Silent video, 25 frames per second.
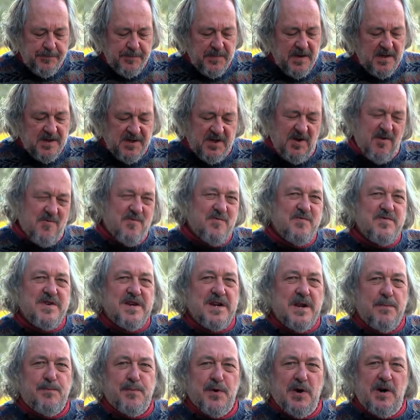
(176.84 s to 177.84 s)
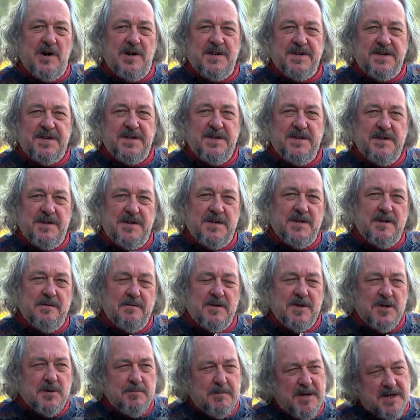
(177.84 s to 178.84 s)
It's got really bright acidity,
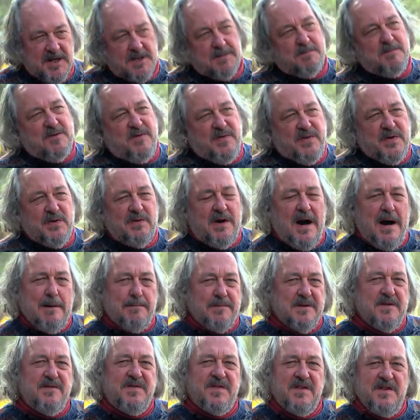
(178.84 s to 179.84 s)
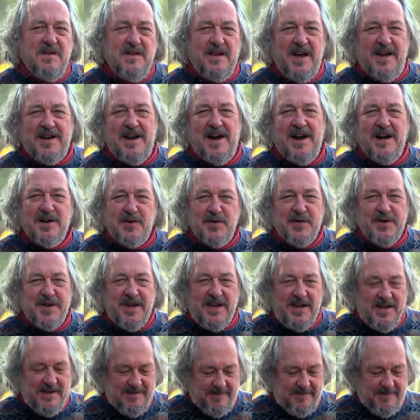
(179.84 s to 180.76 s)
which makes me feel uplifted and hungry.